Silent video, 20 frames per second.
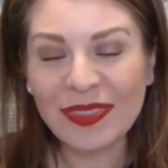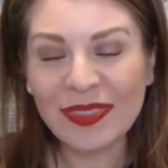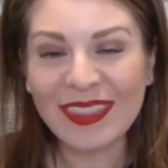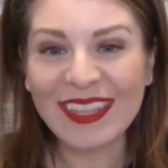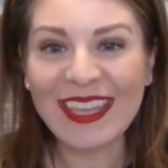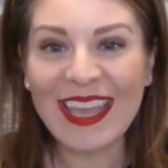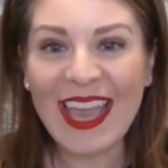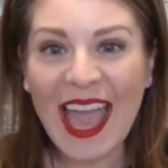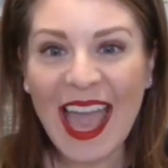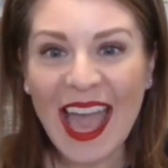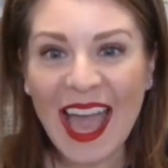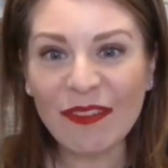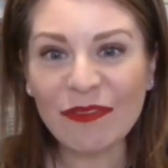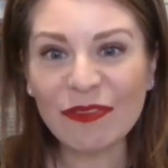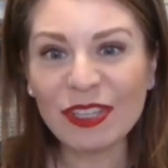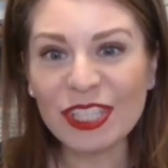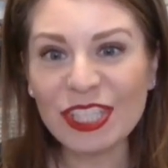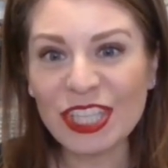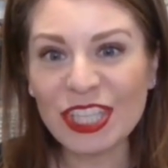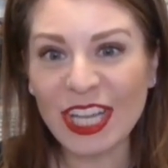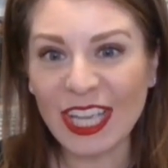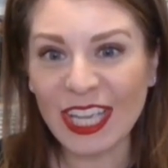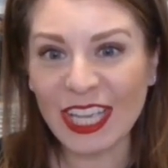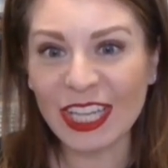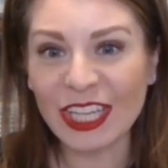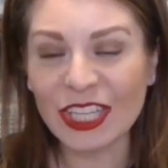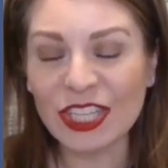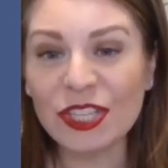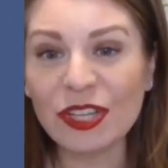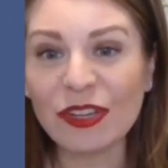the average
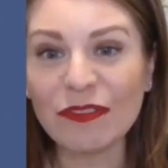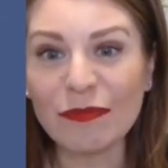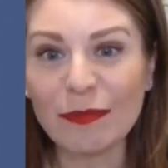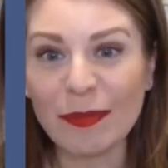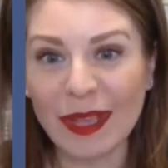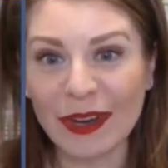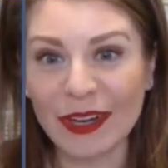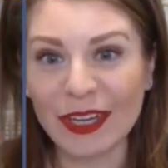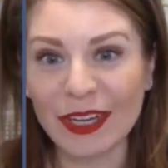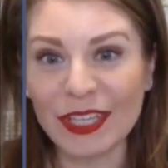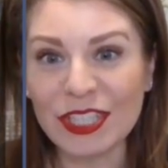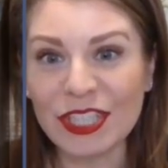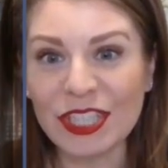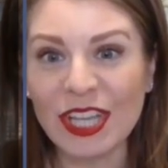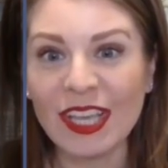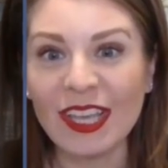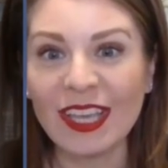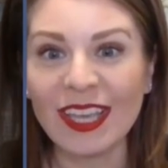age of marriage